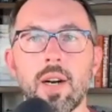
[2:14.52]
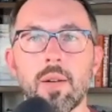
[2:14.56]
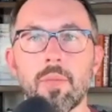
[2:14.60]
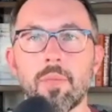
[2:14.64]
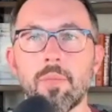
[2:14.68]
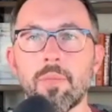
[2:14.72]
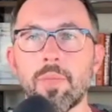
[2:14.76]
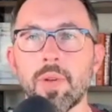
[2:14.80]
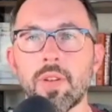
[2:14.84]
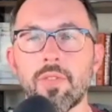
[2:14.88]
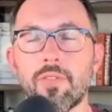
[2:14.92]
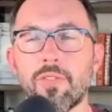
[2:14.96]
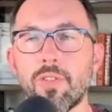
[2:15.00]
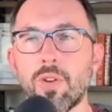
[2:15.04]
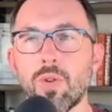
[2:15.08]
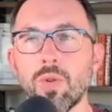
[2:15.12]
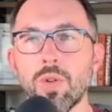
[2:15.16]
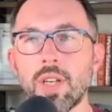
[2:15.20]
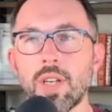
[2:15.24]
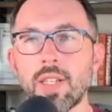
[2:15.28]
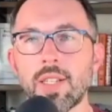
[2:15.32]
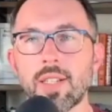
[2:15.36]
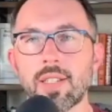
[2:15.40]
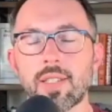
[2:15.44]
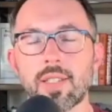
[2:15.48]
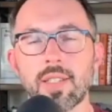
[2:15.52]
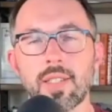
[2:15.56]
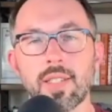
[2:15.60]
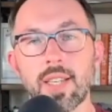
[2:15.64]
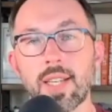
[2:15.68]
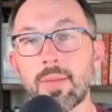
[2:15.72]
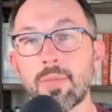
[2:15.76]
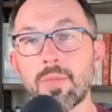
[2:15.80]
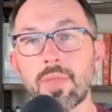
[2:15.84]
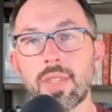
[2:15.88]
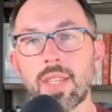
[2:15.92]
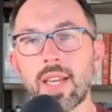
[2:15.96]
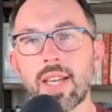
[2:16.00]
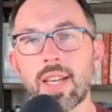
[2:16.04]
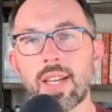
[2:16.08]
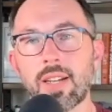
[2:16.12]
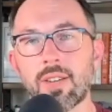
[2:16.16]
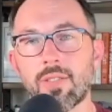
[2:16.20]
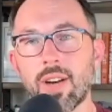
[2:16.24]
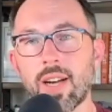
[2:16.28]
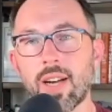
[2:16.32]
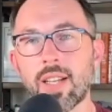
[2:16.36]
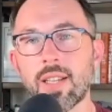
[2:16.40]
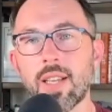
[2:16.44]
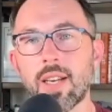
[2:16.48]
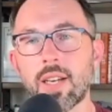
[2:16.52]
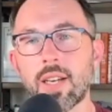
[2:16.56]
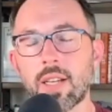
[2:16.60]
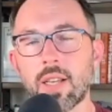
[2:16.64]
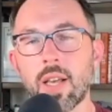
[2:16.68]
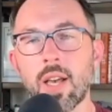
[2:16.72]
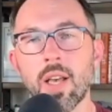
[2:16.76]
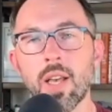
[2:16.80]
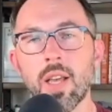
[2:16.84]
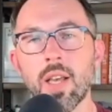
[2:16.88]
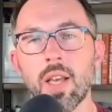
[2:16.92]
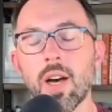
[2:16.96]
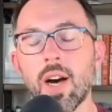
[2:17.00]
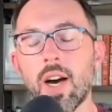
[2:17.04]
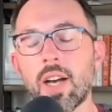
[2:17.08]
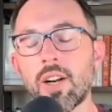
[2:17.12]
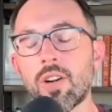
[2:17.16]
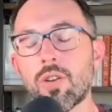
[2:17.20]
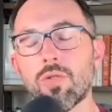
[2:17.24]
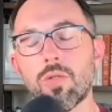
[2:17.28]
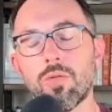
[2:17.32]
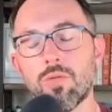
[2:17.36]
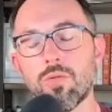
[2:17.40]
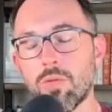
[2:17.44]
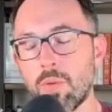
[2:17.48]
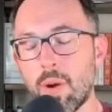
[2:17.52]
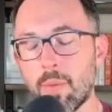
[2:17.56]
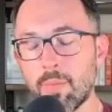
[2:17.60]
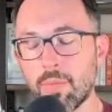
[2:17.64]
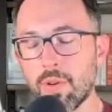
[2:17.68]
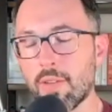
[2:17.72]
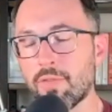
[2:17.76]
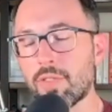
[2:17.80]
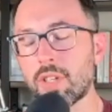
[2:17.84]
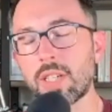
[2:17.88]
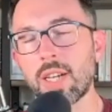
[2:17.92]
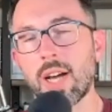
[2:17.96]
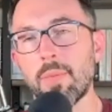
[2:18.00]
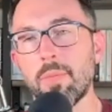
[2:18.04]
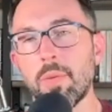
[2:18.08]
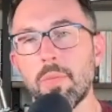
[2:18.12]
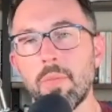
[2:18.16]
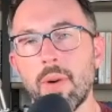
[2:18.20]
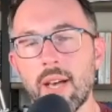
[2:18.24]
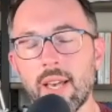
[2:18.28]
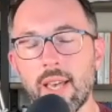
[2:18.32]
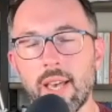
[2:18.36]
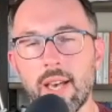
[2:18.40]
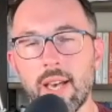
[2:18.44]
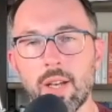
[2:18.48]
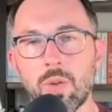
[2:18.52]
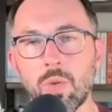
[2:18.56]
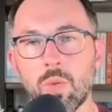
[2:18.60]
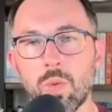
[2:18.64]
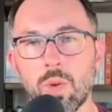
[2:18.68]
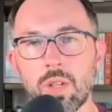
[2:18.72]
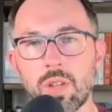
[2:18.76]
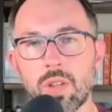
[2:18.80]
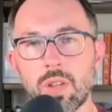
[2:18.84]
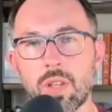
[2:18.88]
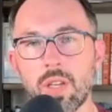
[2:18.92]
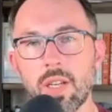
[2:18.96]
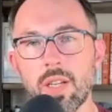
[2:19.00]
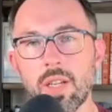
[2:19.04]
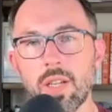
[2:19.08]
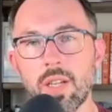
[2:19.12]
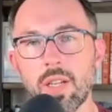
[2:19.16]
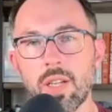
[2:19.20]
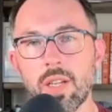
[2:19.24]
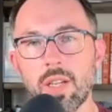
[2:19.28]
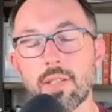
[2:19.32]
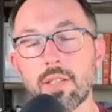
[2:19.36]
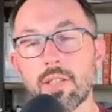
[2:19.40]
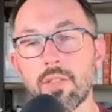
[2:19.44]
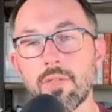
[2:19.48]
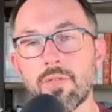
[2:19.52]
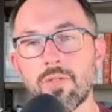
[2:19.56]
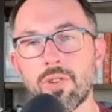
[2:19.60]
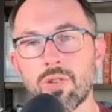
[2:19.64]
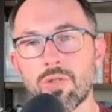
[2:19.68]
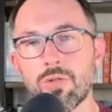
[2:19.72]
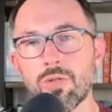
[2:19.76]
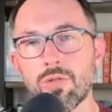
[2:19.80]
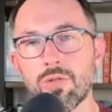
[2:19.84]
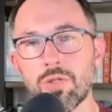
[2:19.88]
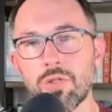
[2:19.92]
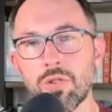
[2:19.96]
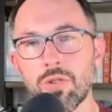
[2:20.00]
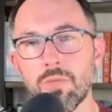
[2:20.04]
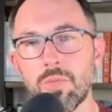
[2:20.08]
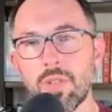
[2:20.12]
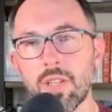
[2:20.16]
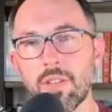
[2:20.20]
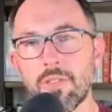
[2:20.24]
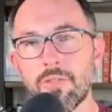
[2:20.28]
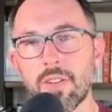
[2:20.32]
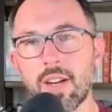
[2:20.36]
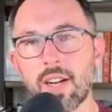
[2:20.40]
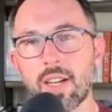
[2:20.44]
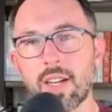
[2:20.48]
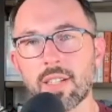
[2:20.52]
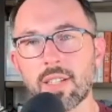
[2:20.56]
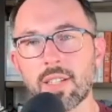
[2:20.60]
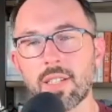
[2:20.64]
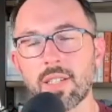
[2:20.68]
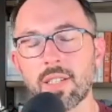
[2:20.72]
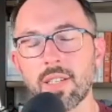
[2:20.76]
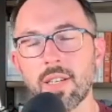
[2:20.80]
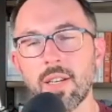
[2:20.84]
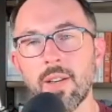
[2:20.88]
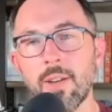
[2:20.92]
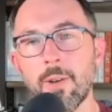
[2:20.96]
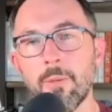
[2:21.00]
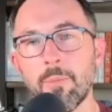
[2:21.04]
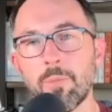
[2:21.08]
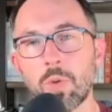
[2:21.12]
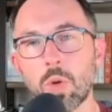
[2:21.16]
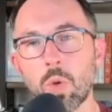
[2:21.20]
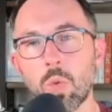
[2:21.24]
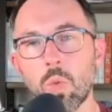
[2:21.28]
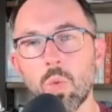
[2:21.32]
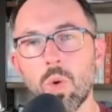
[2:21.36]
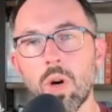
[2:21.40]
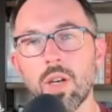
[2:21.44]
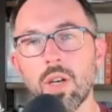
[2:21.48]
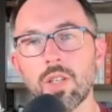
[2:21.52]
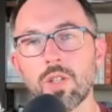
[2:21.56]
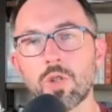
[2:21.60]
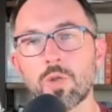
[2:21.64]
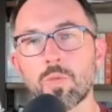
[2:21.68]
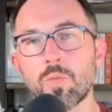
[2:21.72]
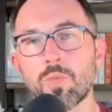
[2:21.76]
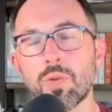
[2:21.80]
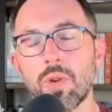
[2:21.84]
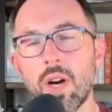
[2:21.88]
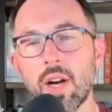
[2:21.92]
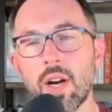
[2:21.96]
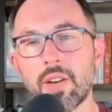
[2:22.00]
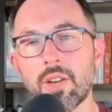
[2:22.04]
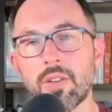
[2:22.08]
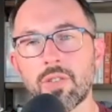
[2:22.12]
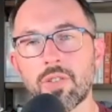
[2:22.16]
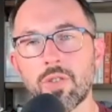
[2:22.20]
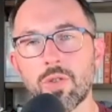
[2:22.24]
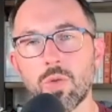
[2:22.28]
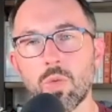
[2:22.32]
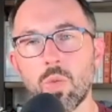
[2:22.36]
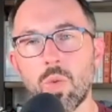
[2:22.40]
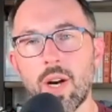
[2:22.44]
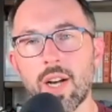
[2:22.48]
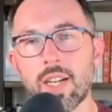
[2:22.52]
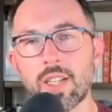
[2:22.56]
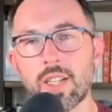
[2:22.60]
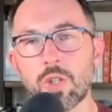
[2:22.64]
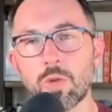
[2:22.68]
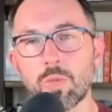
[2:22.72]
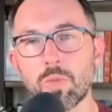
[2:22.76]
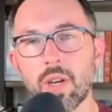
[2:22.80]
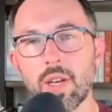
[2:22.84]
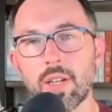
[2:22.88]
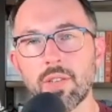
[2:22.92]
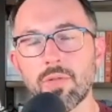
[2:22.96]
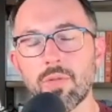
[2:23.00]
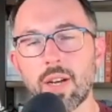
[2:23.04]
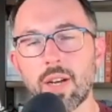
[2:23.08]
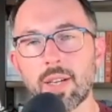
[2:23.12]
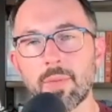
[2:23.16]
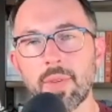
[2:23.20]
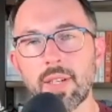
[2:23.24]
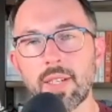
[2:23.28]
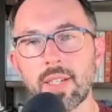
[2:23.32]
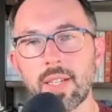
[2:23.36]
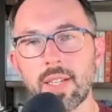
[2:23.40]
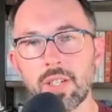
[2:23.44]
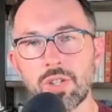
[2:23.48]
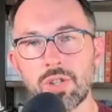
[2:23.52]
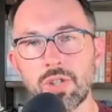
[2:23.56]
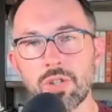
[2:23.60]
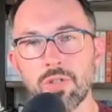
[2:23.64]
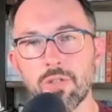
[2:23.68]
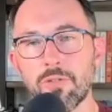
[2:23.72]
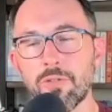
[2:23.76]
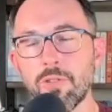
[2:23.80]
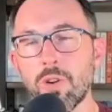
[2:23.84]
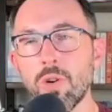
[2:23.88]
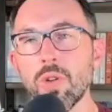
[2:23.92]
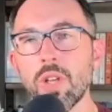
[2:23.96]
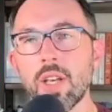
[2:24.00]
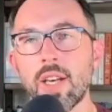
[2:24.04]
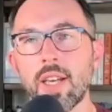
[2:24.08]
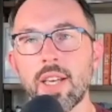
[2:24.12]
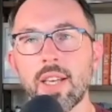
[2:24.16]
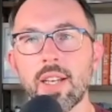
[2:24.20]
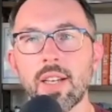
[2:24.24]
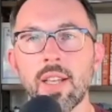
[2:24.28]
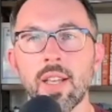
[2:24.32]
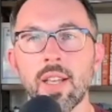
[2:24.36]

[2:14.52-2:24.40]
But folate is the same thing, right? Like, I don't remember off the top of my head what the incidence of neural tube defects was prior to the widespread recommendation of folate.